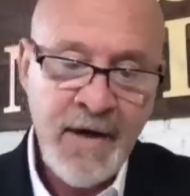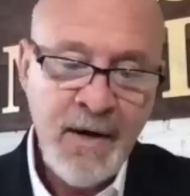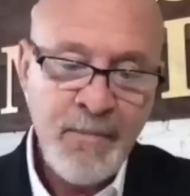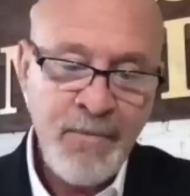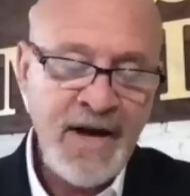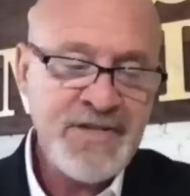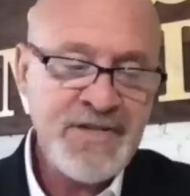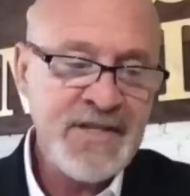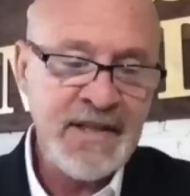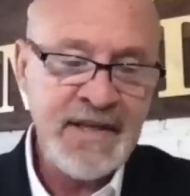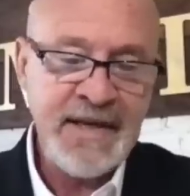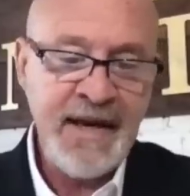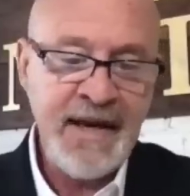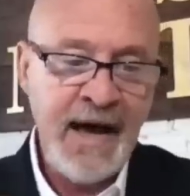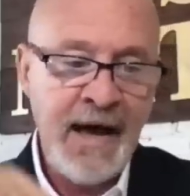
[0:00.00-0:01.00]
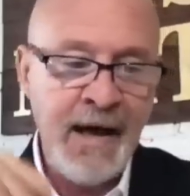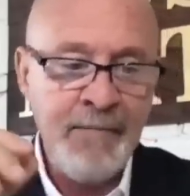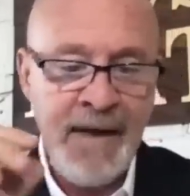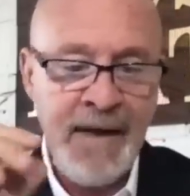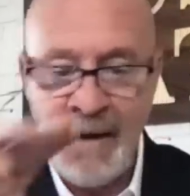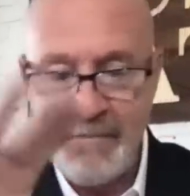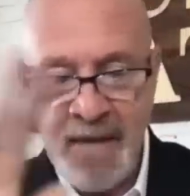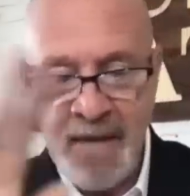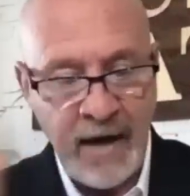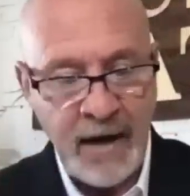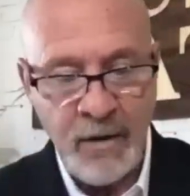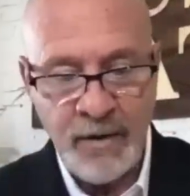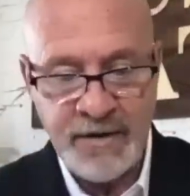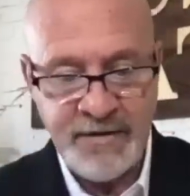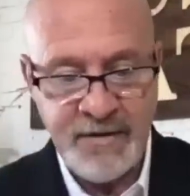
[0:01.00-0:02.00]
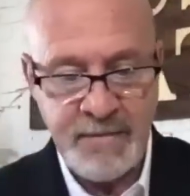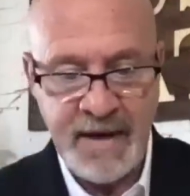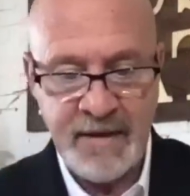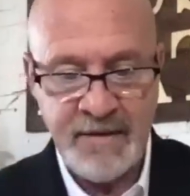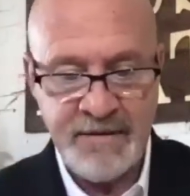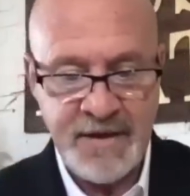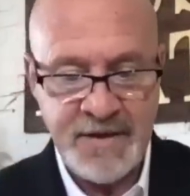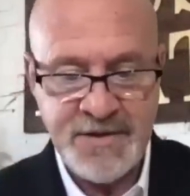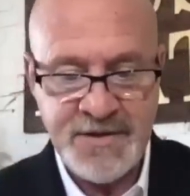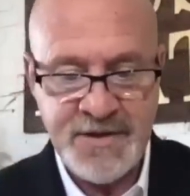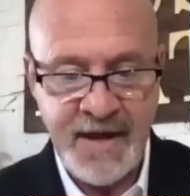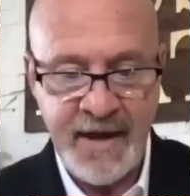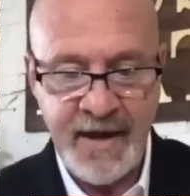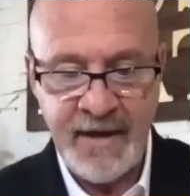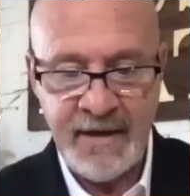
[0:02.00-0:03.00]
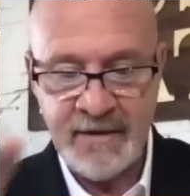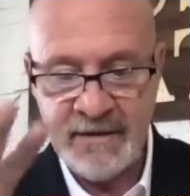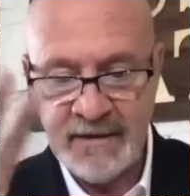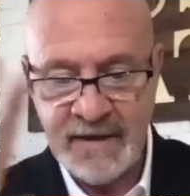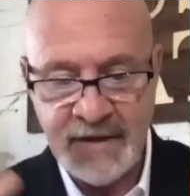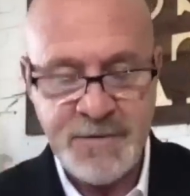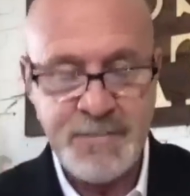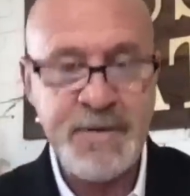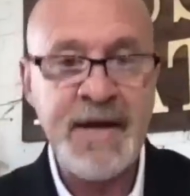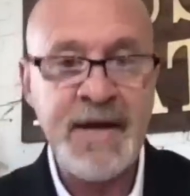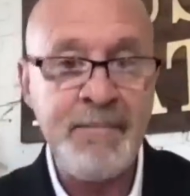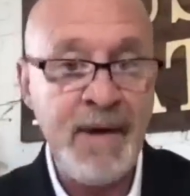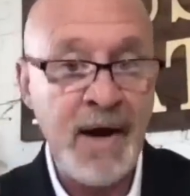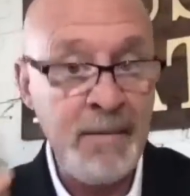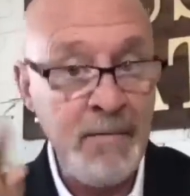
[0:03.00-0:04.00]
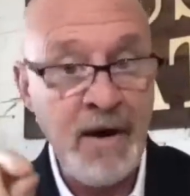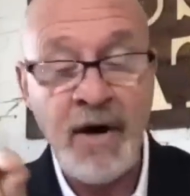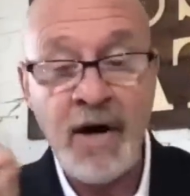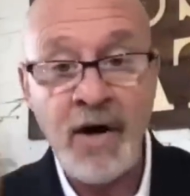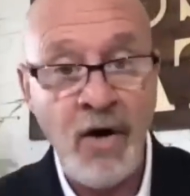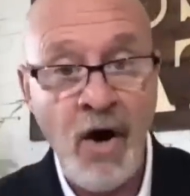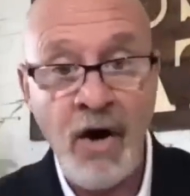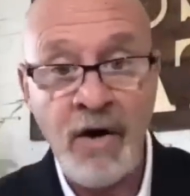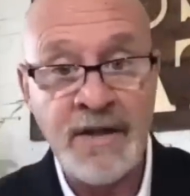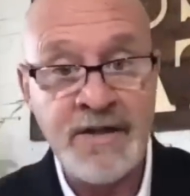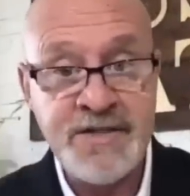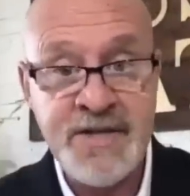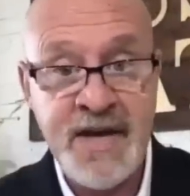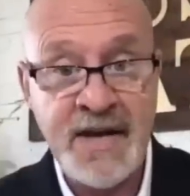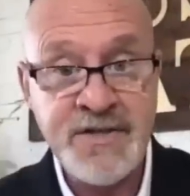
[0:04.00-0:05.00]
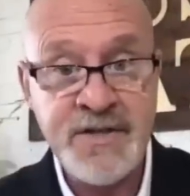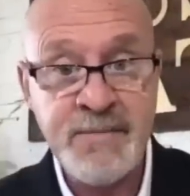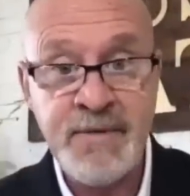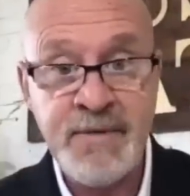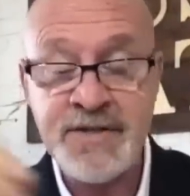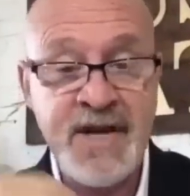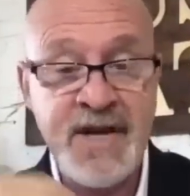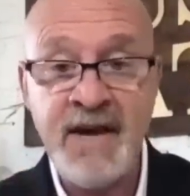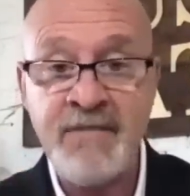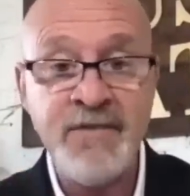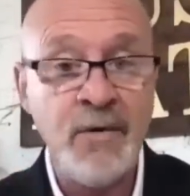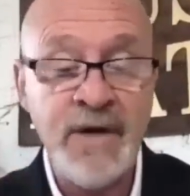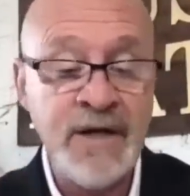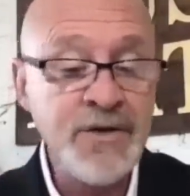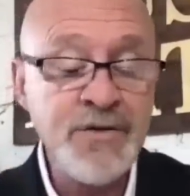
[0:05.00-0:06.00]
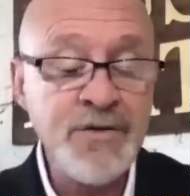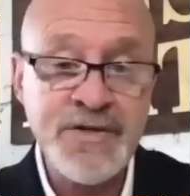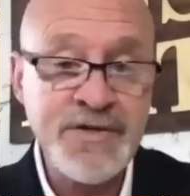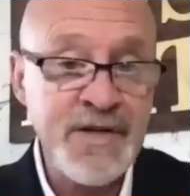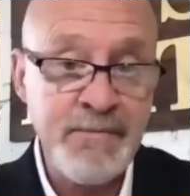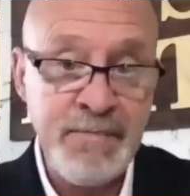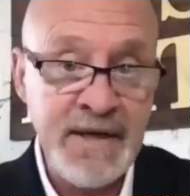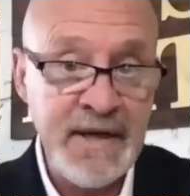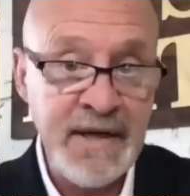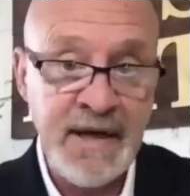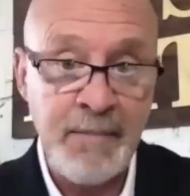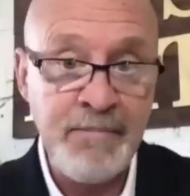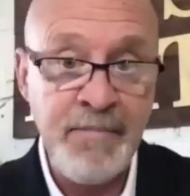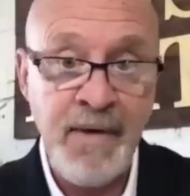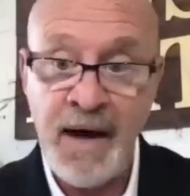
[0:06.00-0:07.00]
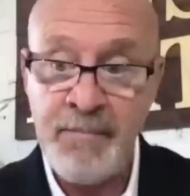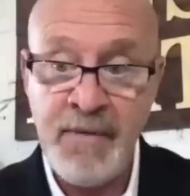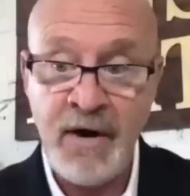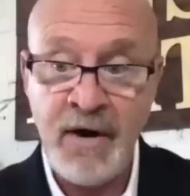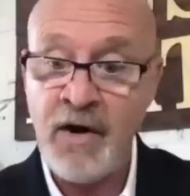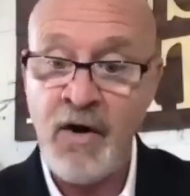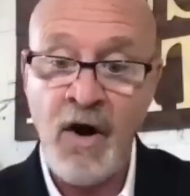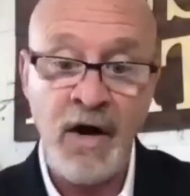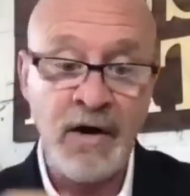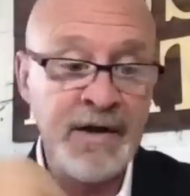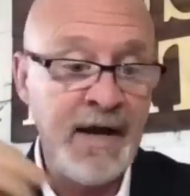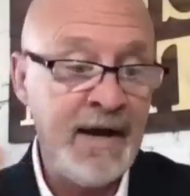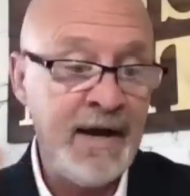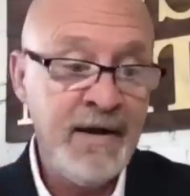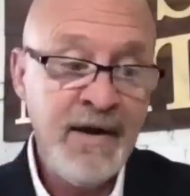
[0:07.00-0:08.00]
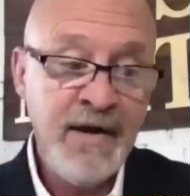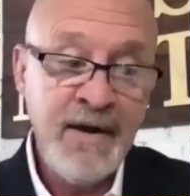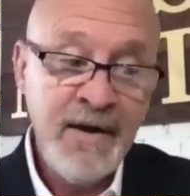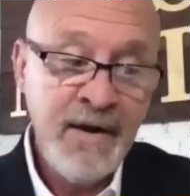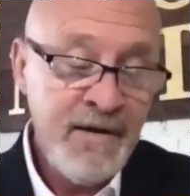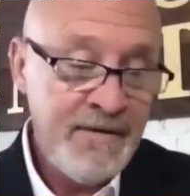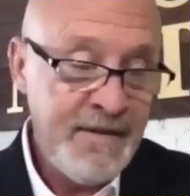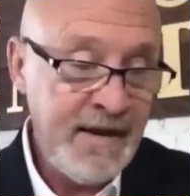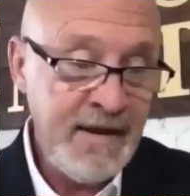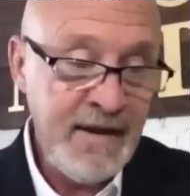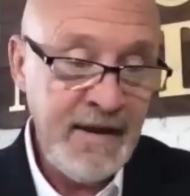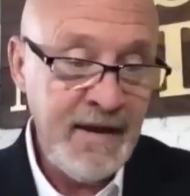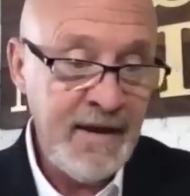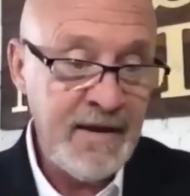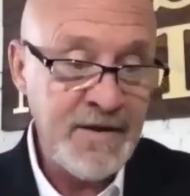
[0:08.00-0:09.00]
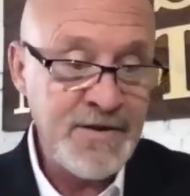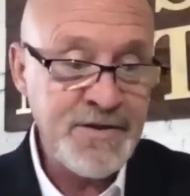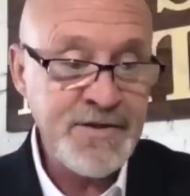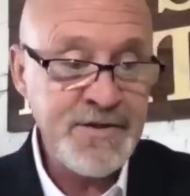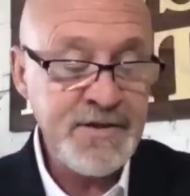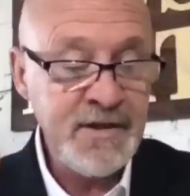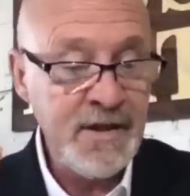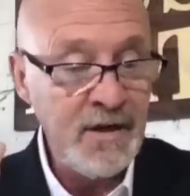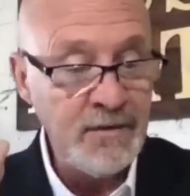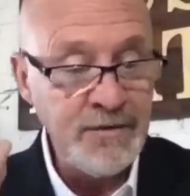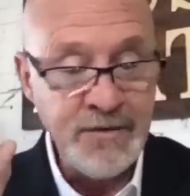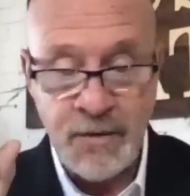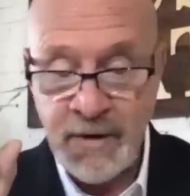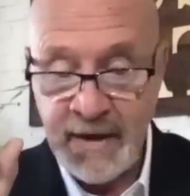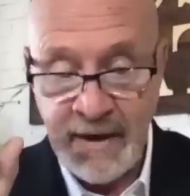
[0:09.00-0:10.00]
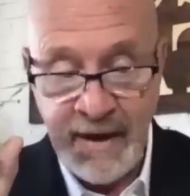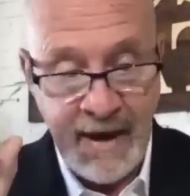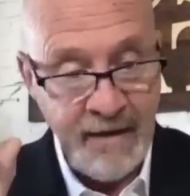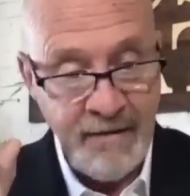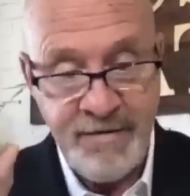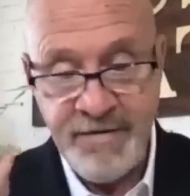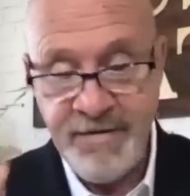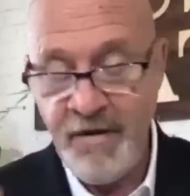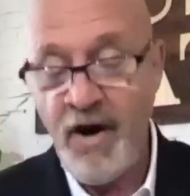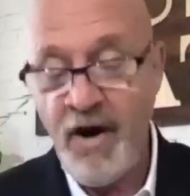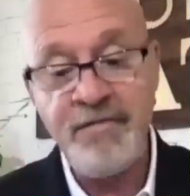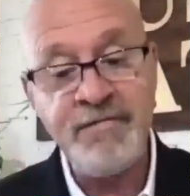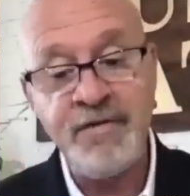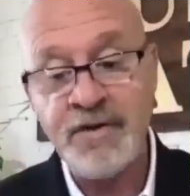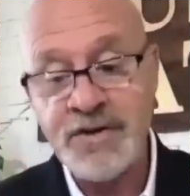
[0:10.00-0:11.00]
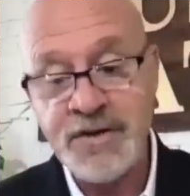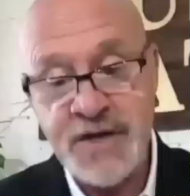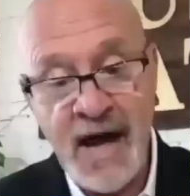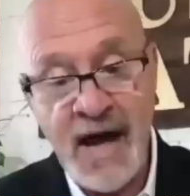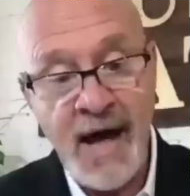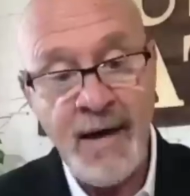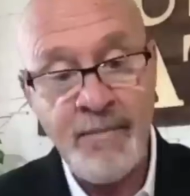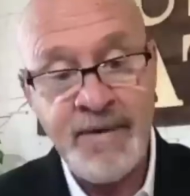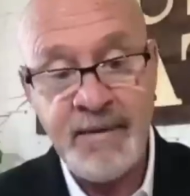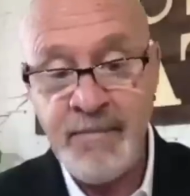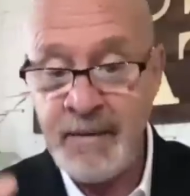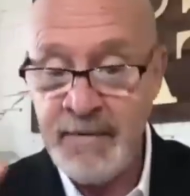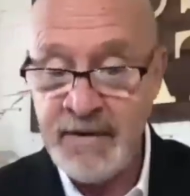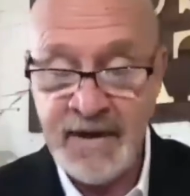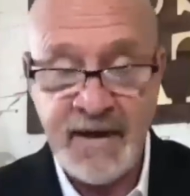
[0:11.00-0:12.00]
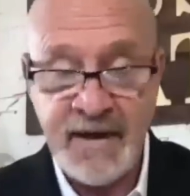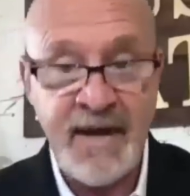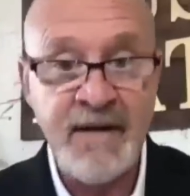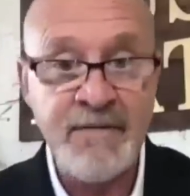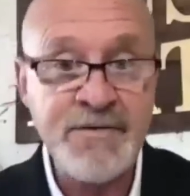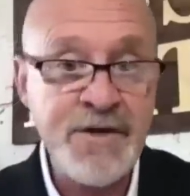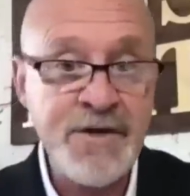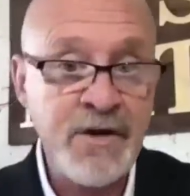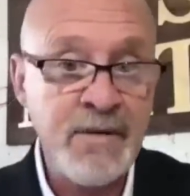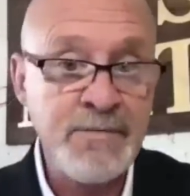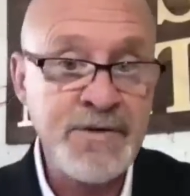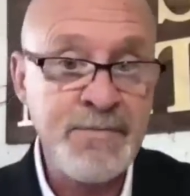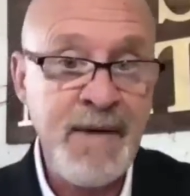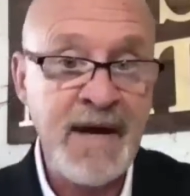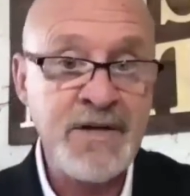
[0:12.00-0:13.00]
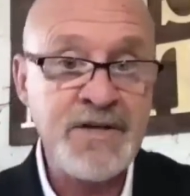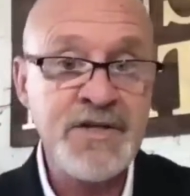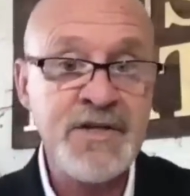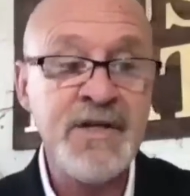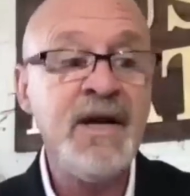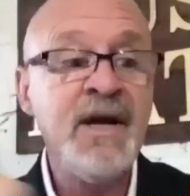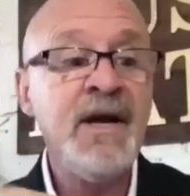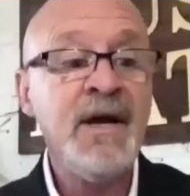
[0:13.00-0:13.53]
presently. And I'm not going to make this a let's beat up on Merrick Garland session because I have no interest in beating up on Merrick Garland. I think he is, you know, doing a thoughtful job. He may be the king of circumspection.